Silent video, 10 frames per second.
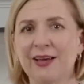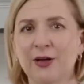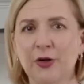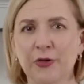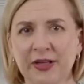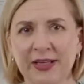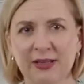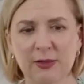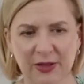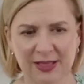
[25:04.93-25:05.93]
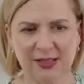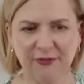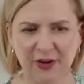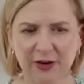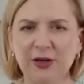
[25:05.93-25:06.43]
ingredient, but that's a
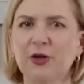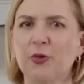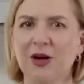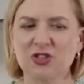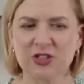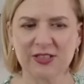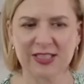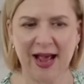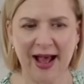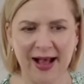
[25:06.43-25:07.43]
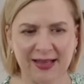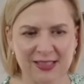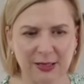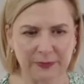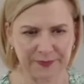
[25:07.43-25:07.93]
very good question to ask.